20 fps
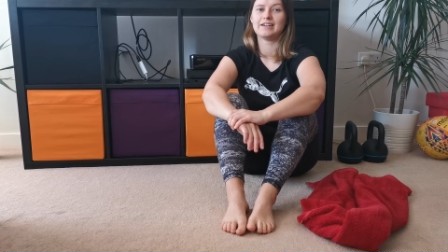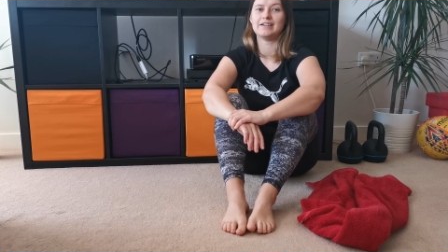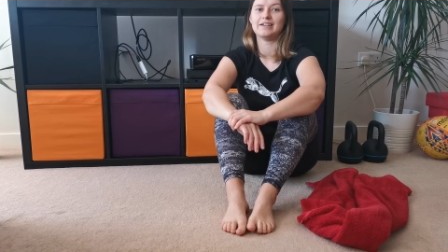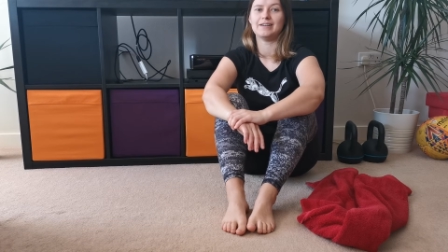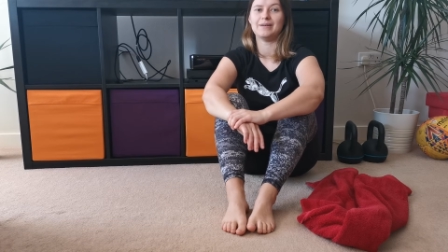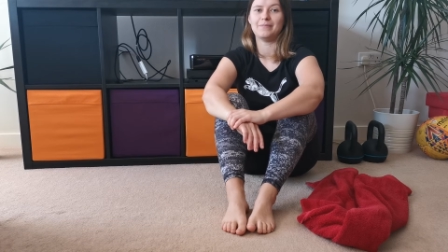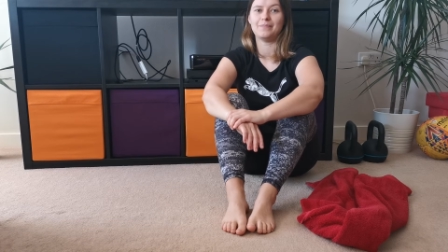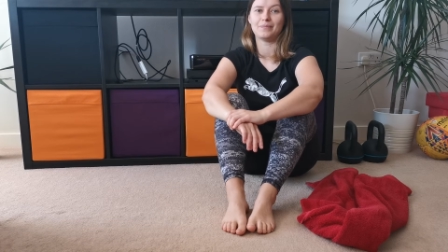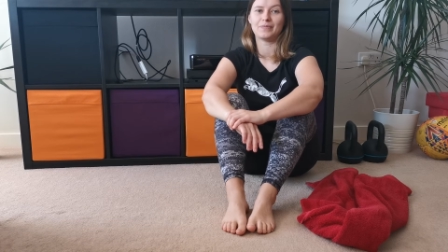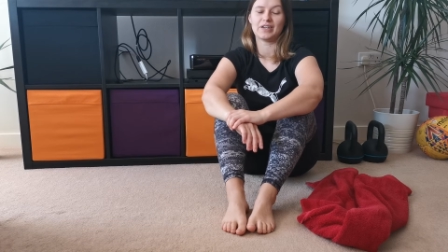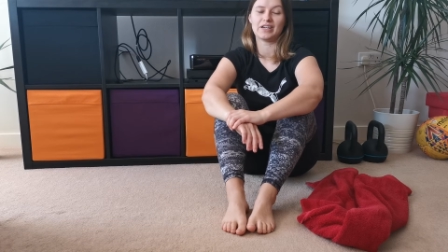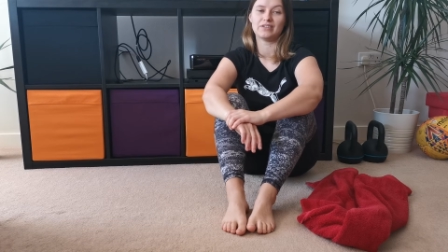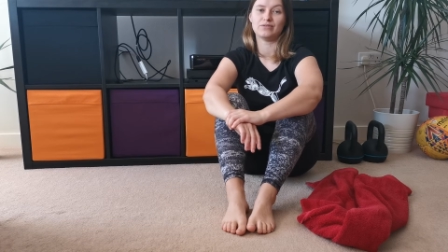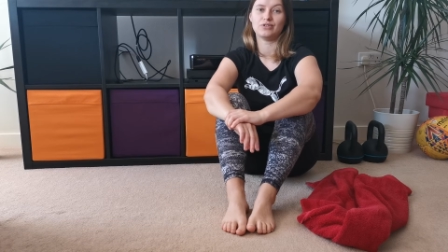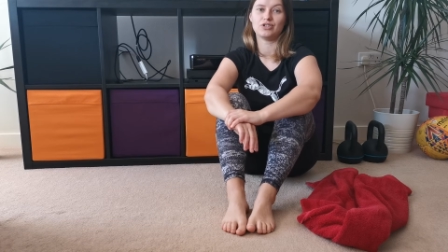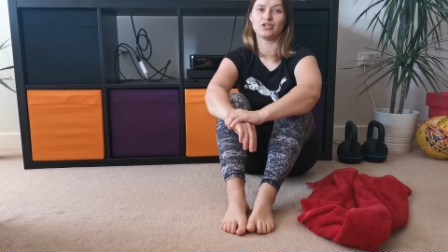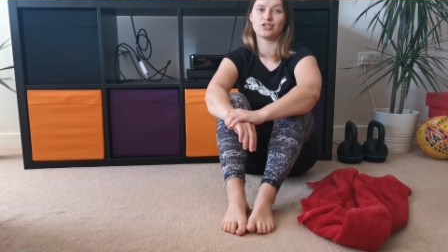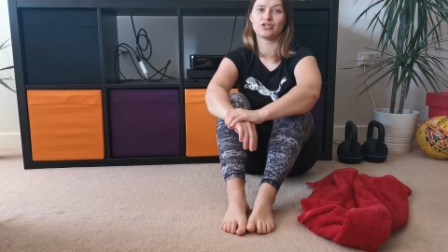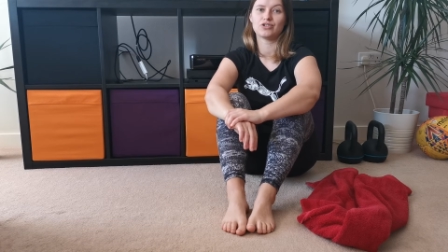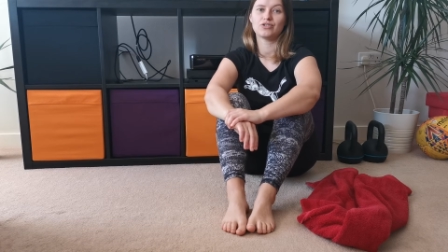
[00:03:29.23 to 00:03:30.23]

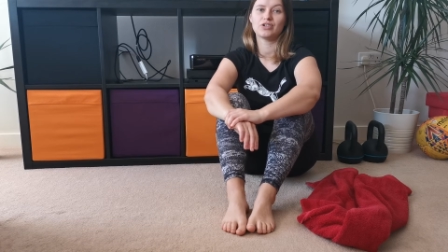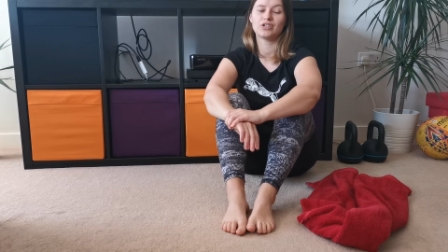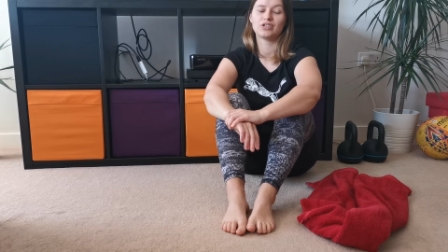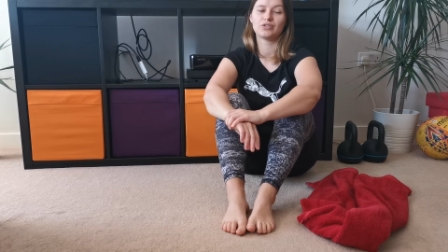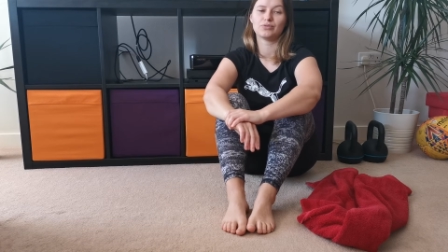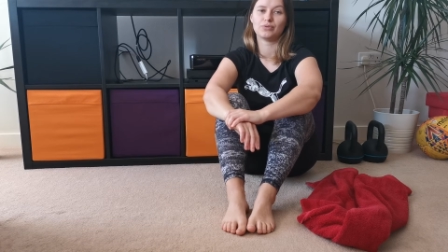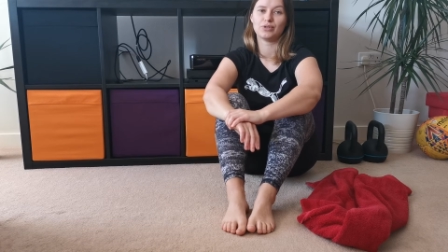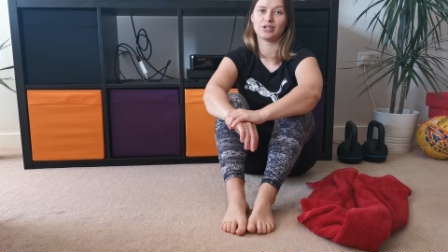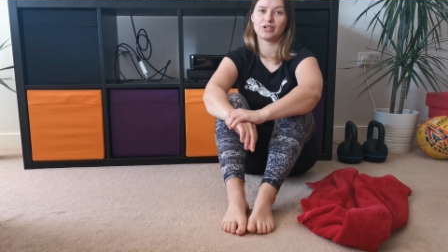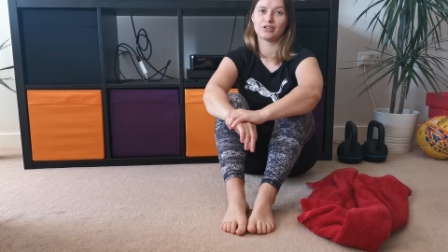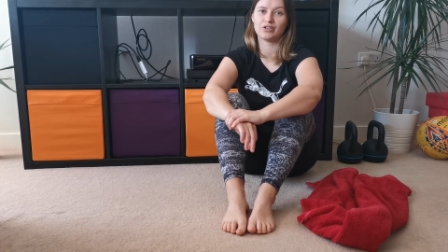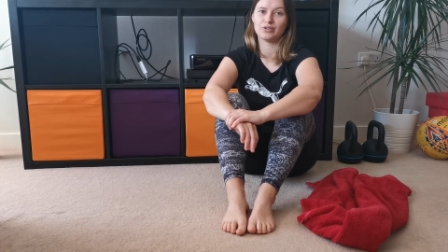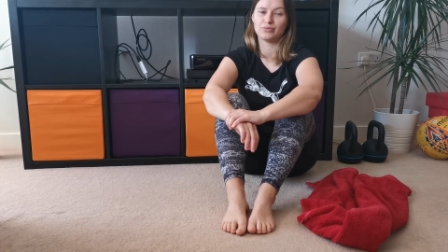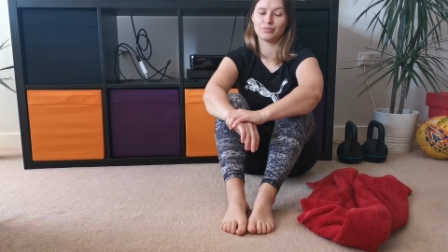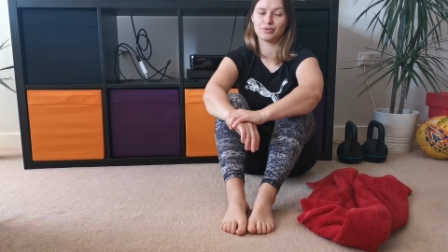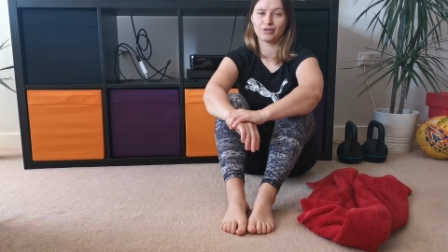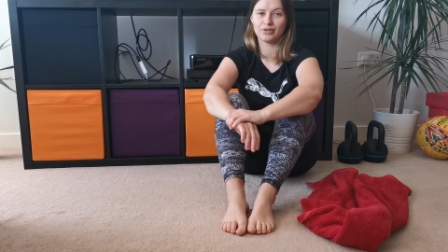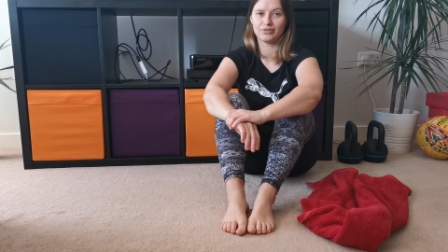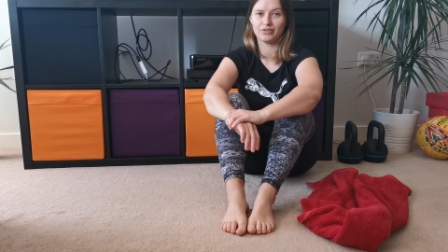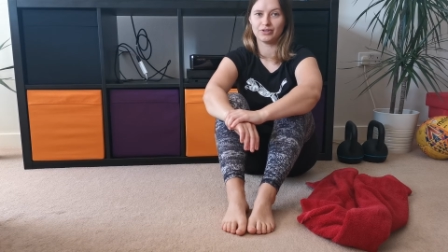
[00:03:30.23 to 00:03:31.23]
and we're just trying to work on
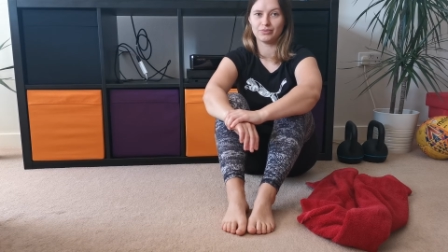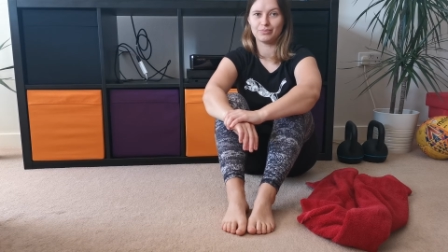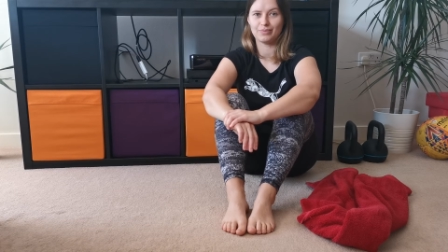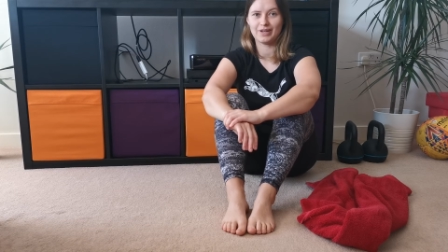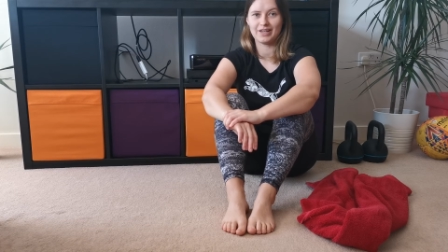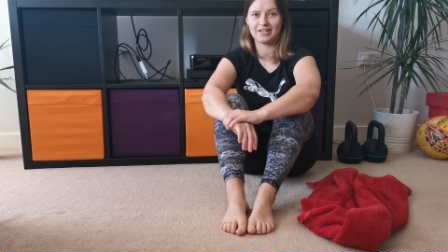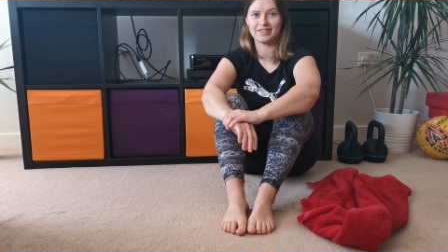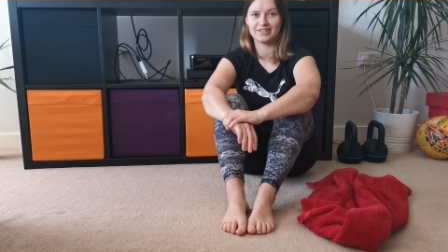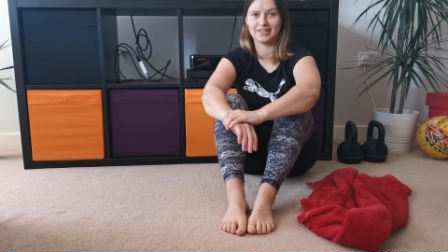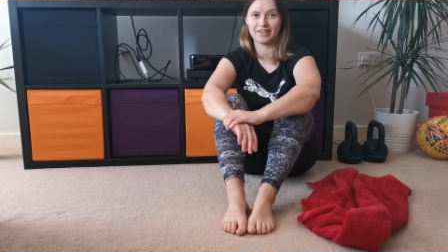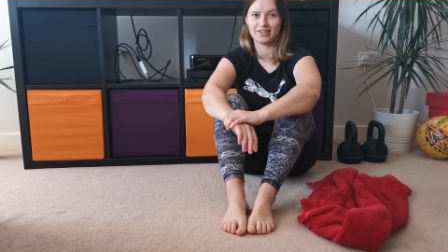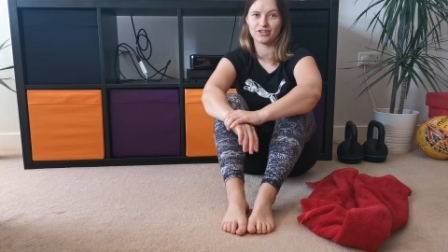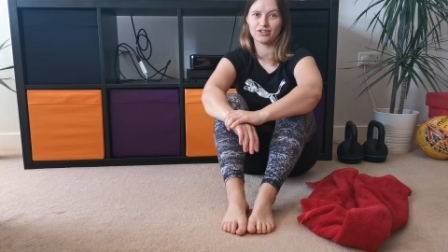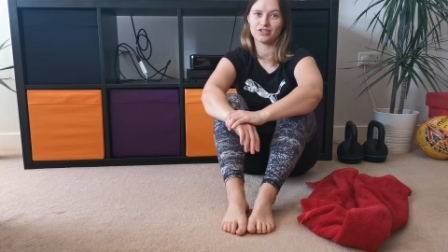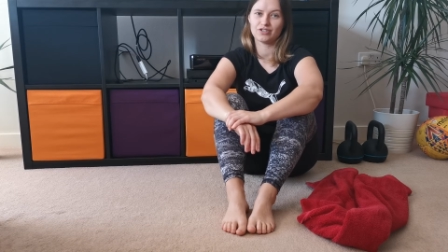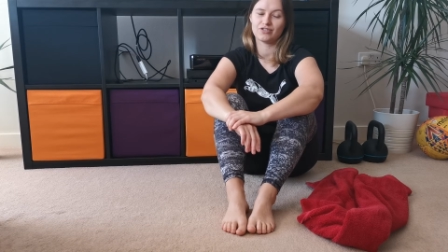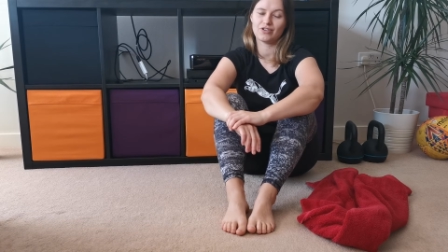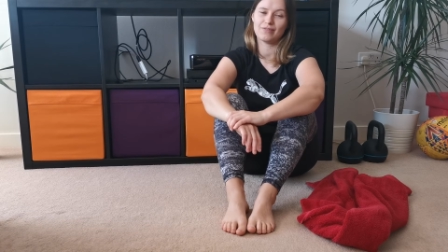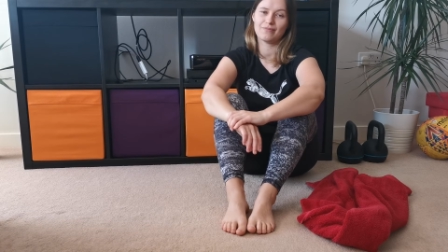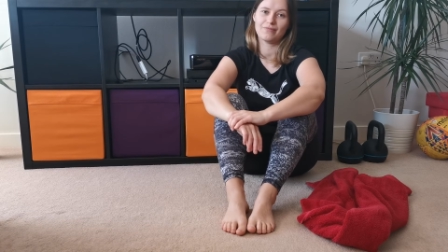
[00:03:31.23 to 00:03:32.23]
improving the basic
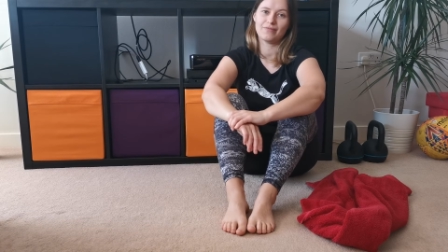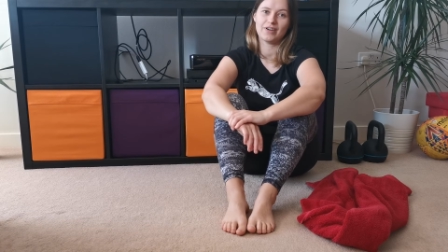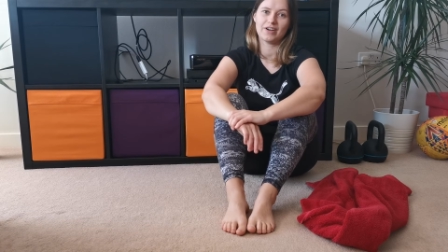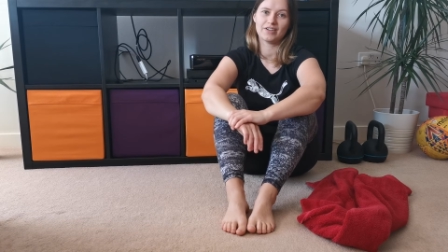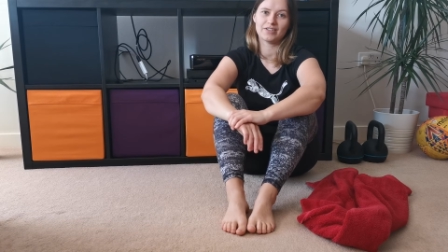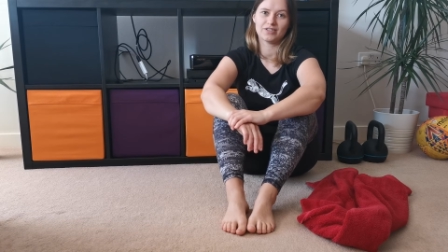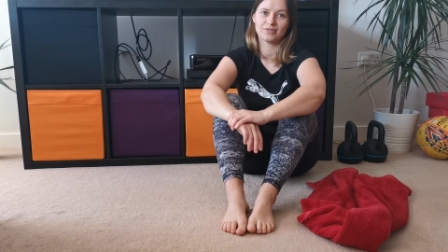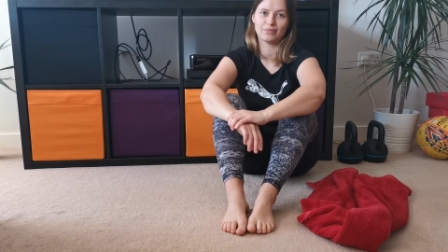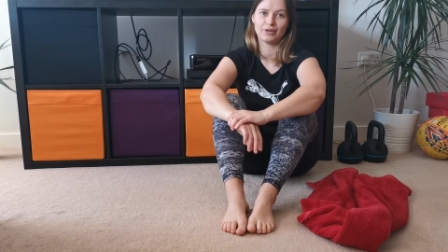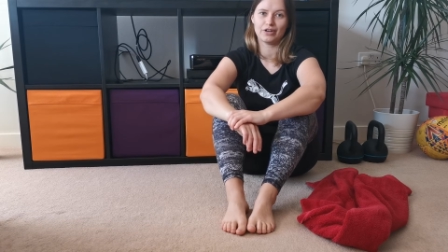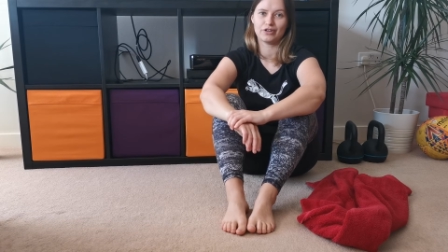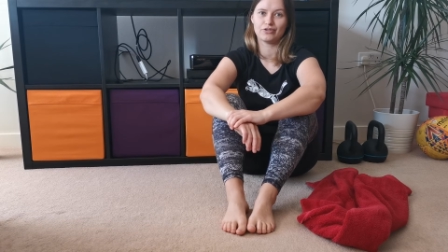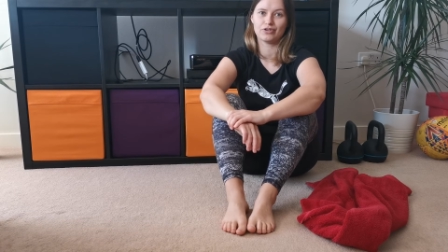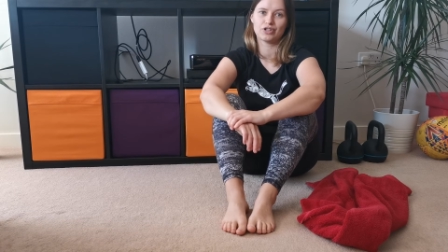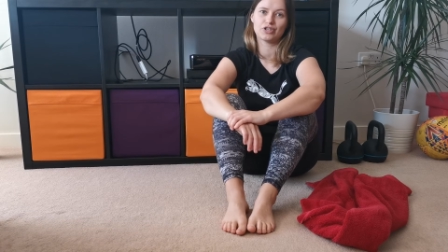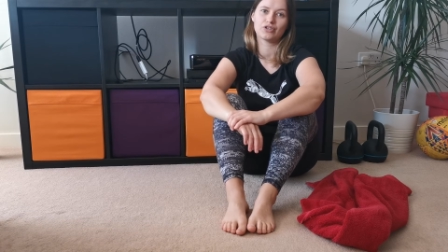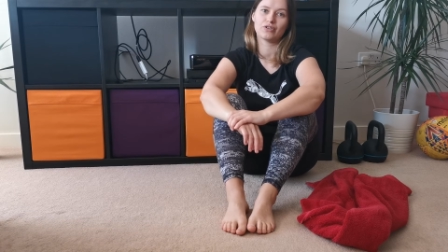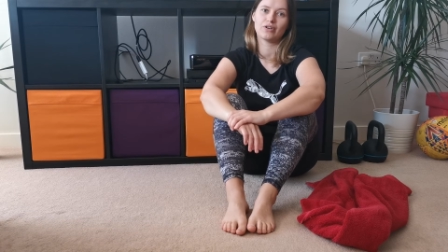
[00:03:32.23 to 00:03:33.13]
strength, isometric